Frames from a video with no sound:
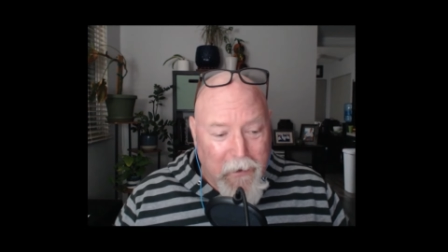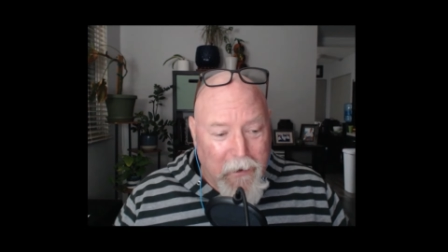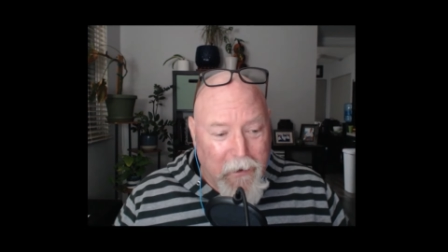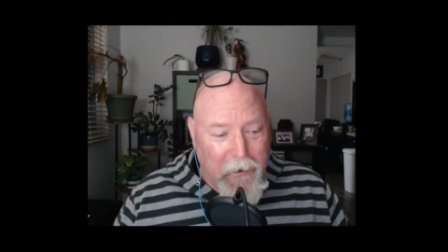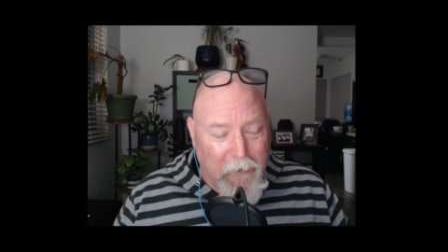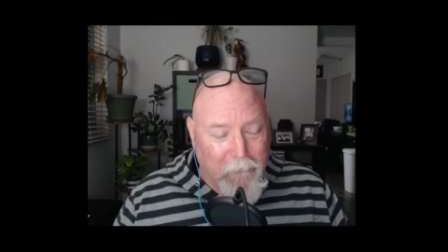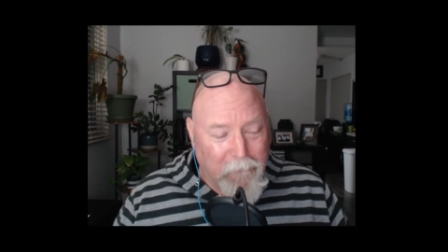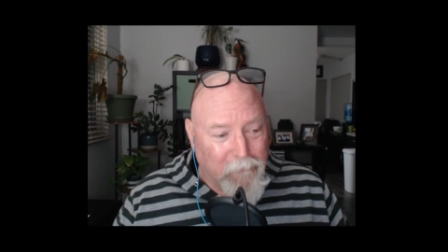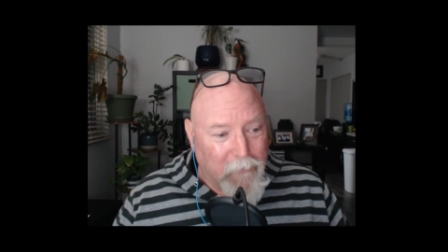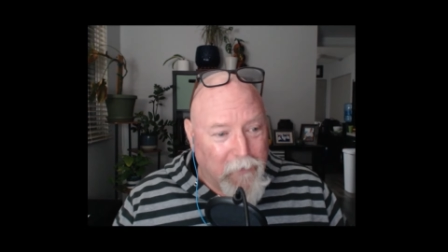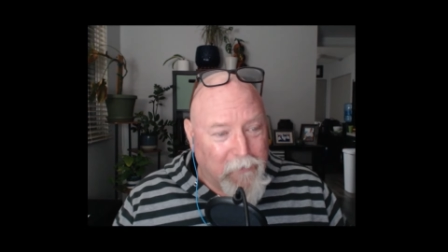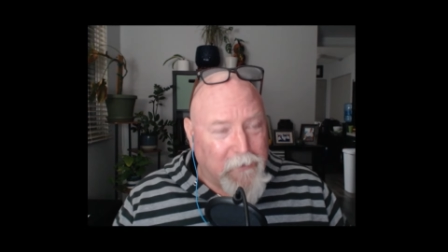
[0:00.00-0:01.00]

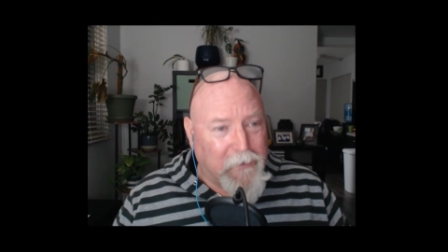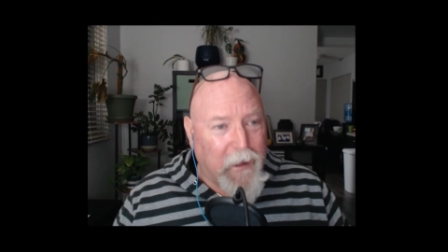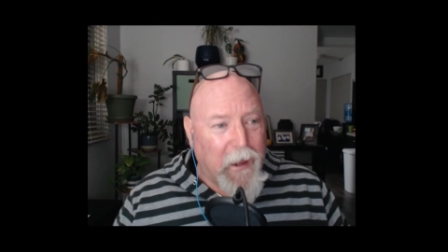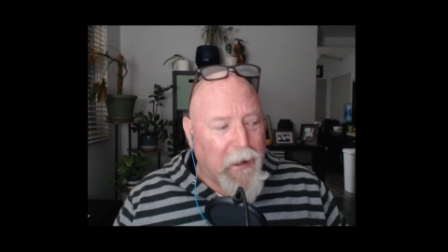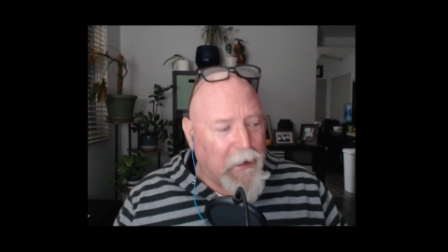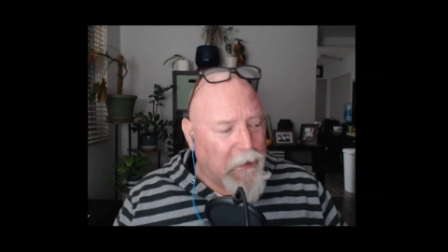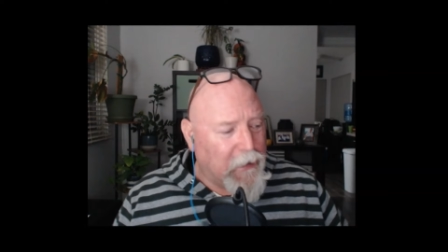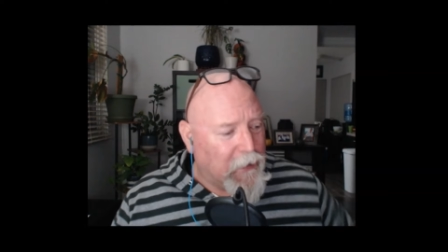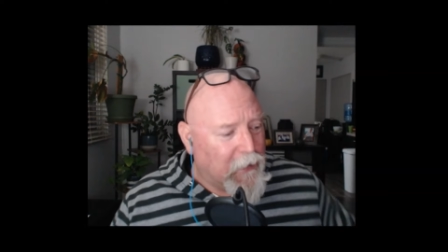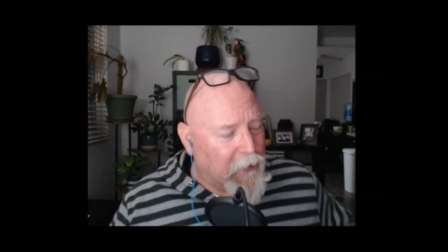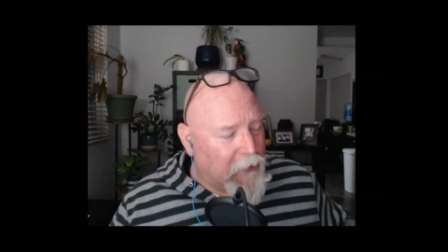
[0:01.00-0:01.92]
Um, today,